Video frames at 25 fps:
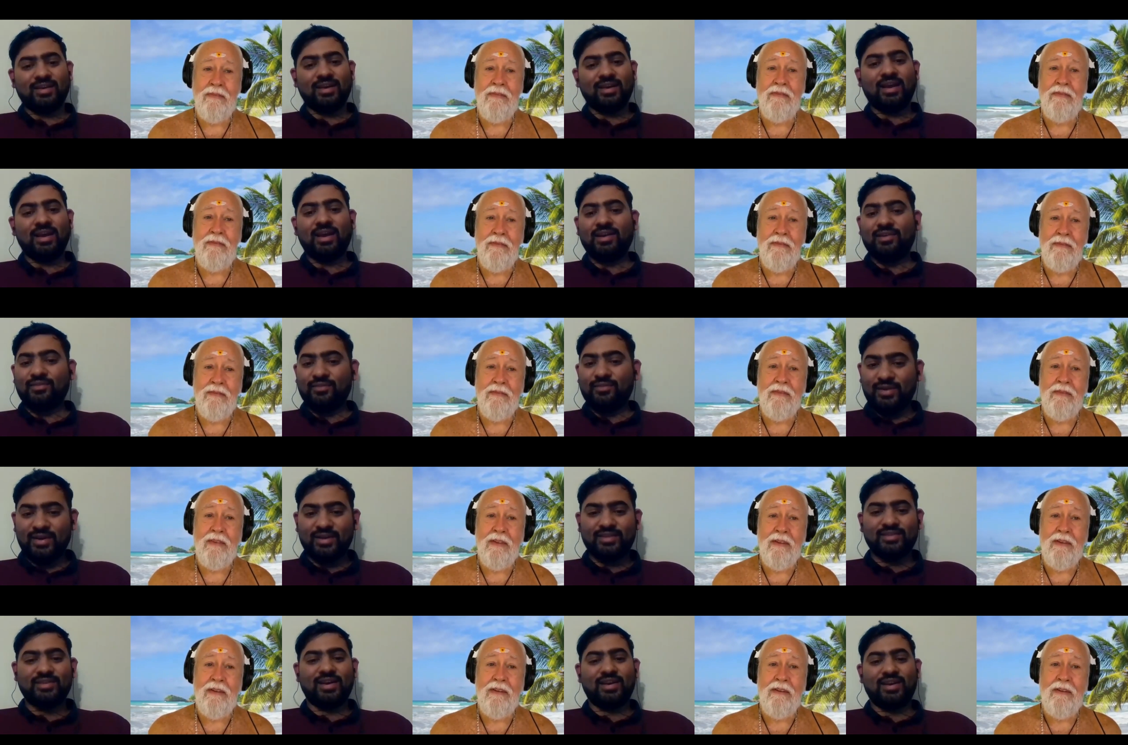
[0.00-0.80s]
Speaker 1: I
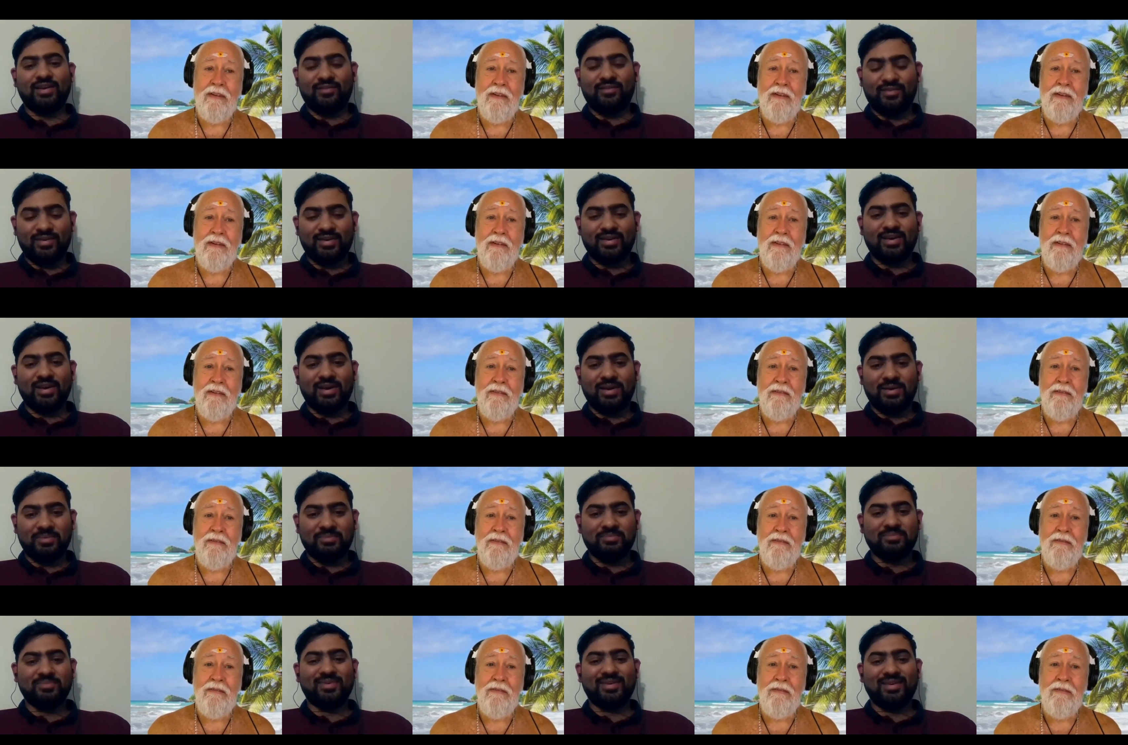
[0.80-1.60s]
read that every
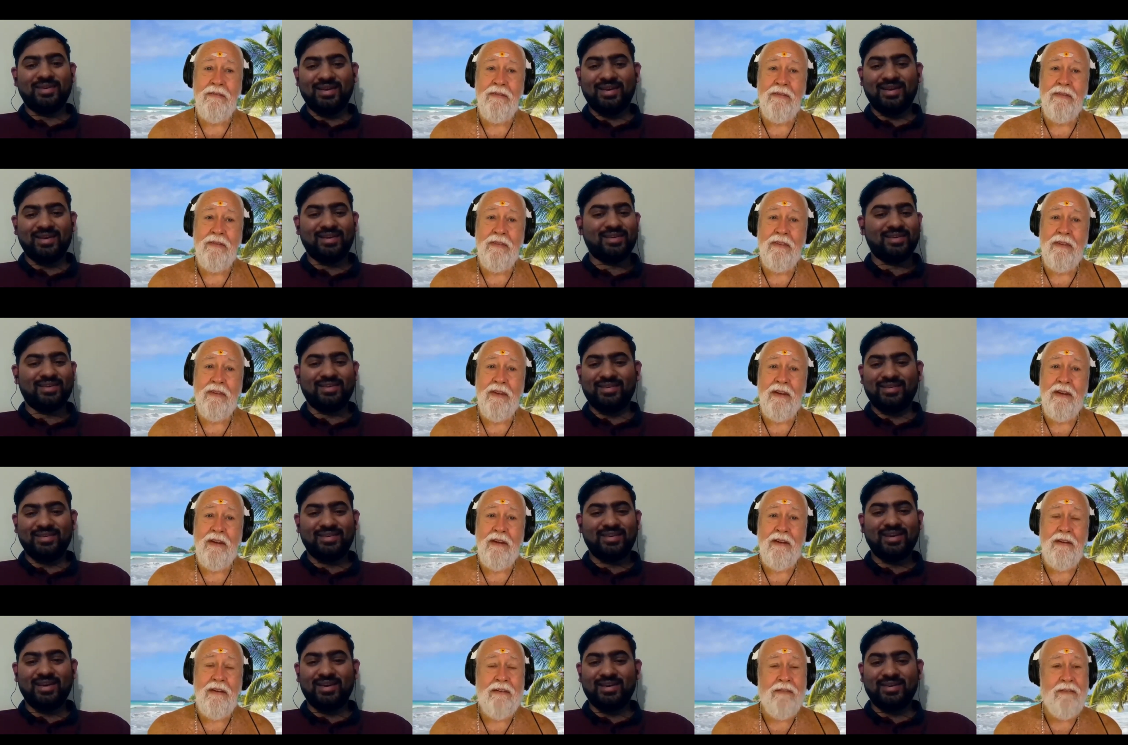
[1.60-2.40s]
time. And
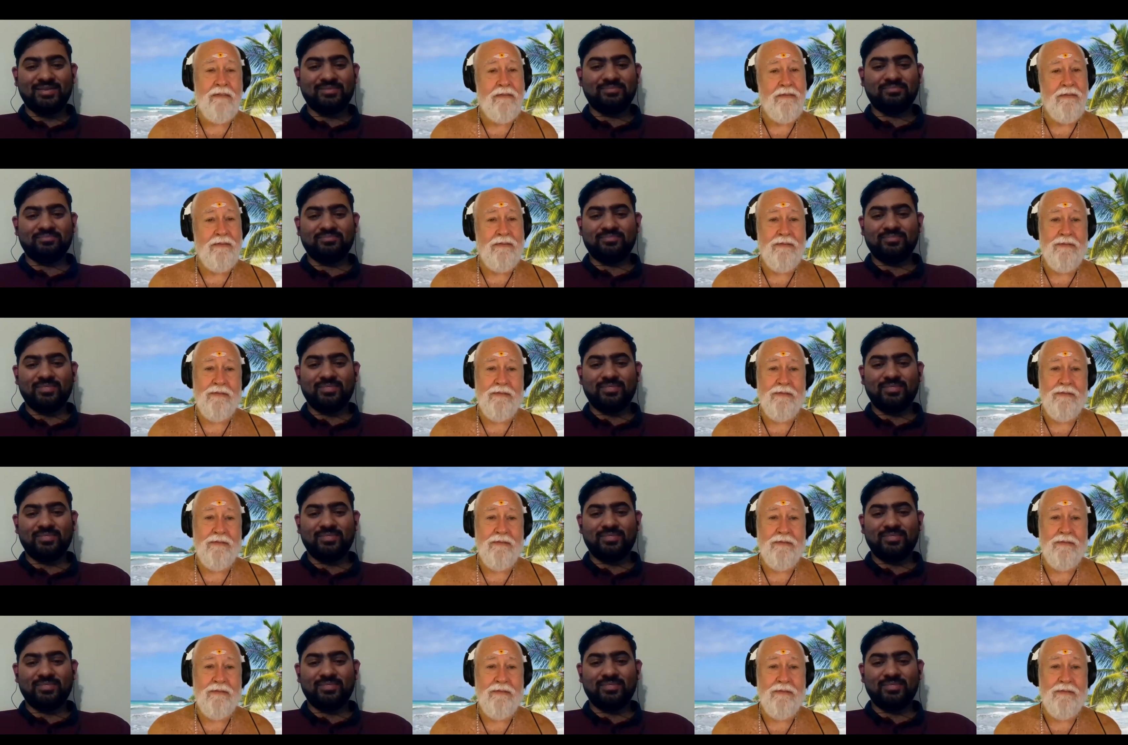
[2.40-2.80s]
yeah,